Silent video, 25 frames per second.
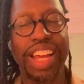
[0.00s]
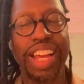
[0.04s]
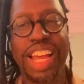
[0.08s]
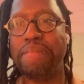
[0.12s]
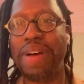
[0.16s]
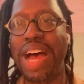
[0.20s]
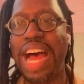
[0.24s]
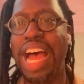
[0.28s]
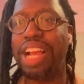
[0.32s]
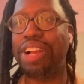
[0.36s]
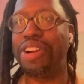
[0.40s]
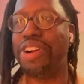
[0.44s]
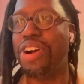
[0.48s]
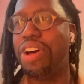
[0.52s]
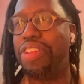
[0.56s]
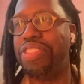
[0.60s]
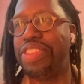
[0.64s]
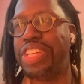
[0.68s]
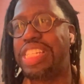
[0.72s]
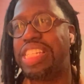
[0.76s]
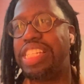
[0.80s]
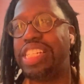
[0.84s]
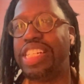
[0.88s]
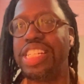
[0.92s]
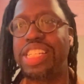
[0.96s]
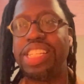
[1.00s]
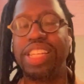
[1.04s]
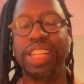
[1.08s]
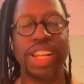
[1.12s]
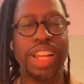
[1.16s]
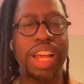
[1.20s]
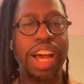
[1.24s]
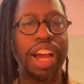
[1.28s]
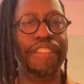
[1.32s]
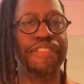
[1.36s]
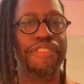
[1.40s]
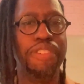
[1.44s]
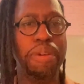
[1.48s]
I call this just luck
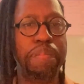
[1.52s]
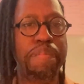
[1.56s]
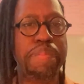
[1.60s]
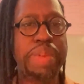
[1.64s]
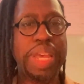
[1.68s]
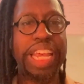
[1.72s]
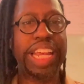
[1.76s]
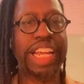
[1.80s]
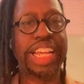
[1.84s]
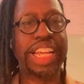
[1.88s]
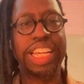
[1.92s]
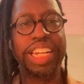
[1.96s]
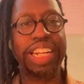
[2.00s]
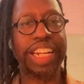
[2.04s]
from being in the